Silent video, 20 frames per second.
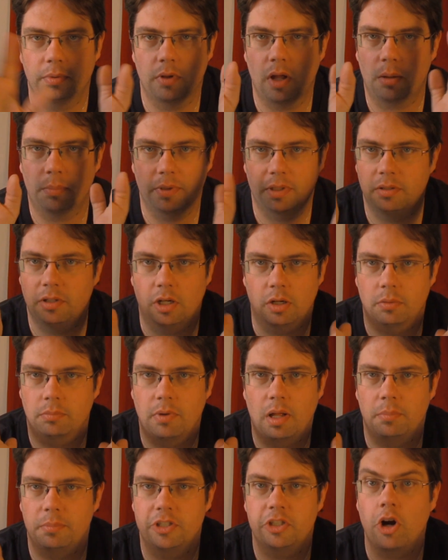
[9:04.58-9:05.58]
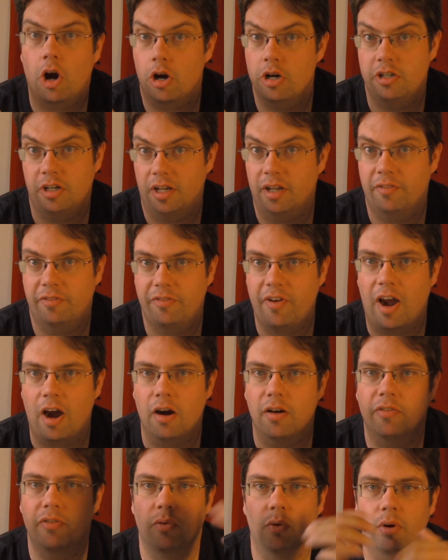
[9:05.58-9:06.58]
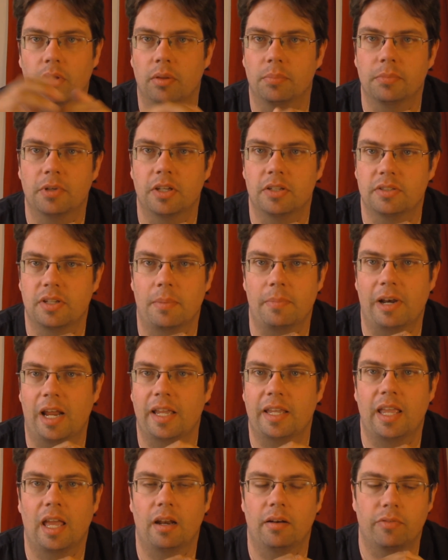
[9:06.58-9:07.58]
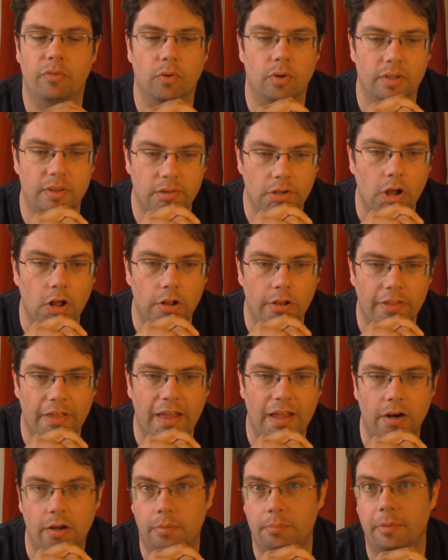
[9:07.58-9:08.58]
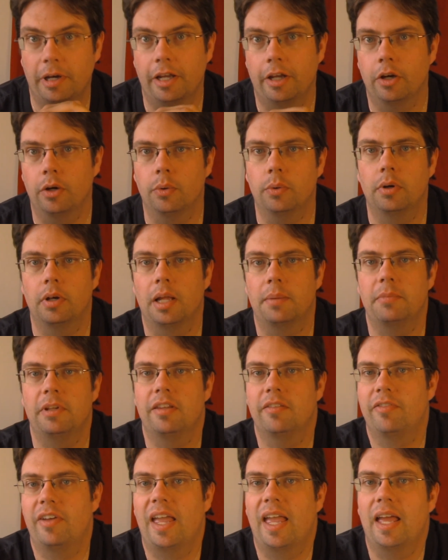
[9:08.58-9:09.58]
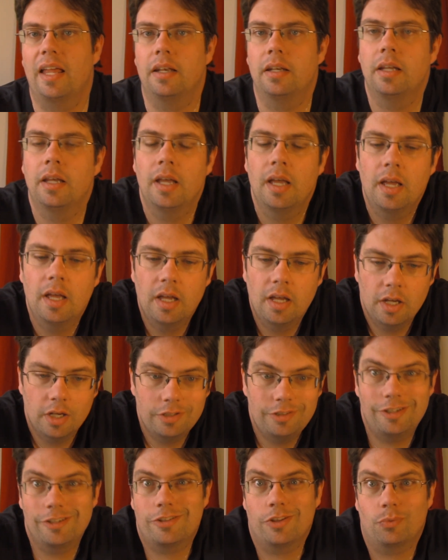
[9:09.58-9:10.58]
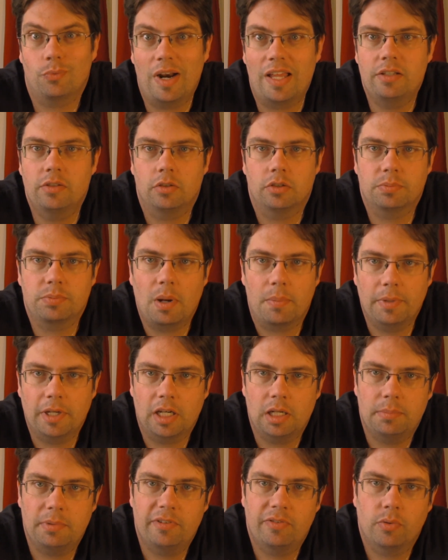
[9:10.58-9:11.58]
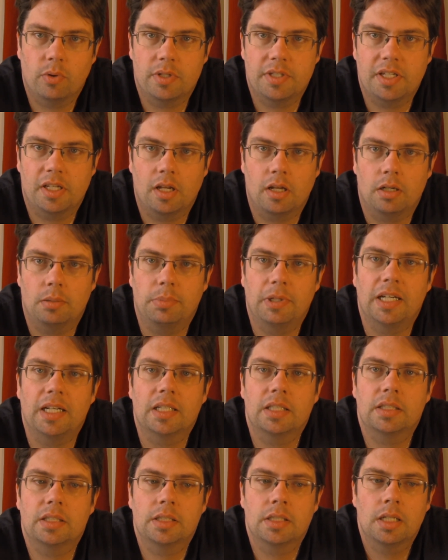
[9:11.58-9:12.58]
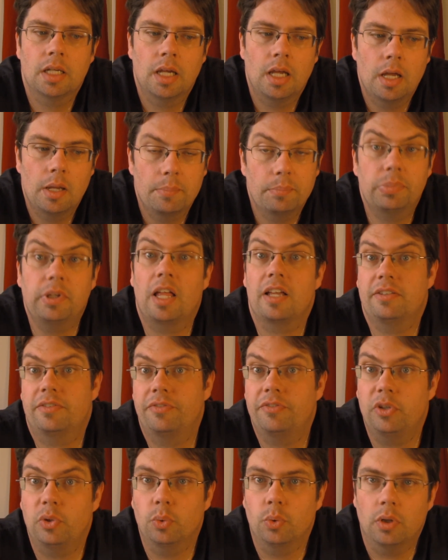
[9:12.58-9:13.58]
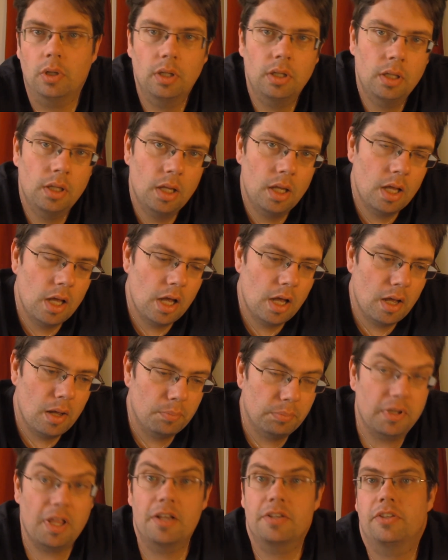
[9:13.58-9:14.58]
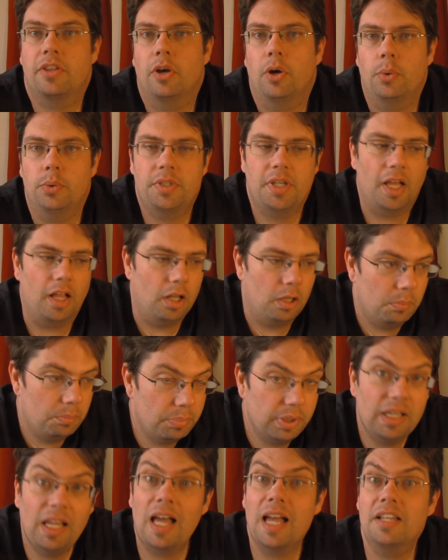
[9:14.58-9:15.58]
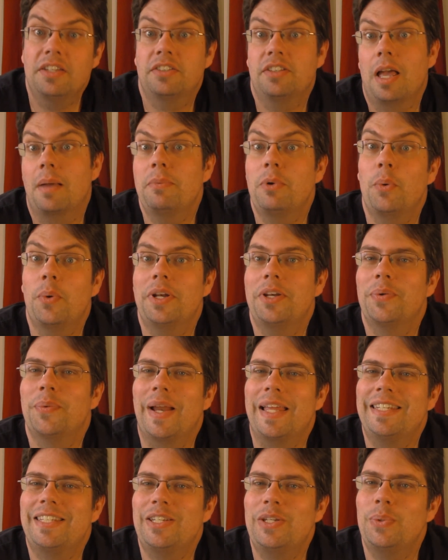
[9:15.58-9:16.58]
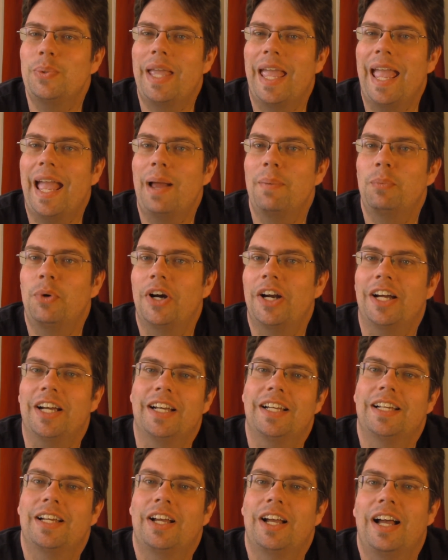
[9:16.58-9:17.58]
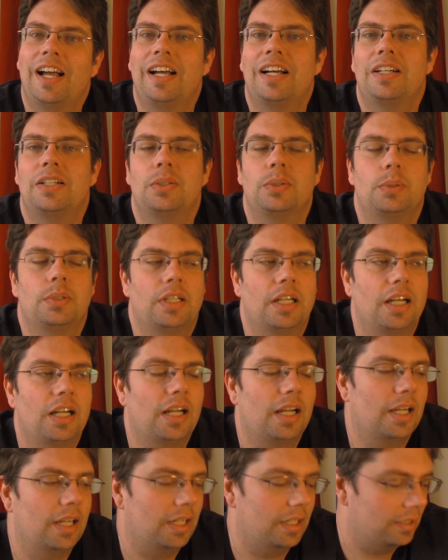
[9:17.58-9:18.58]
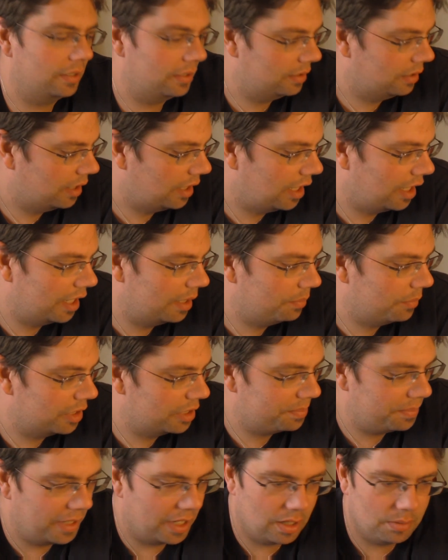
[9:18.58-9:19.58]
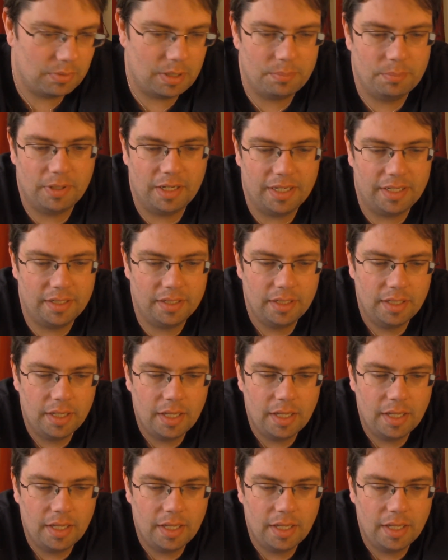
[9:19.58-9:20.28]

I'll be charging a fare for them, because I can't afford all that on my own. The van, just the rental's probably going to be $1,400 plus fuel, plus the hotel, plus I'm going to rent a new camera. Oh God, I must be out of my mind.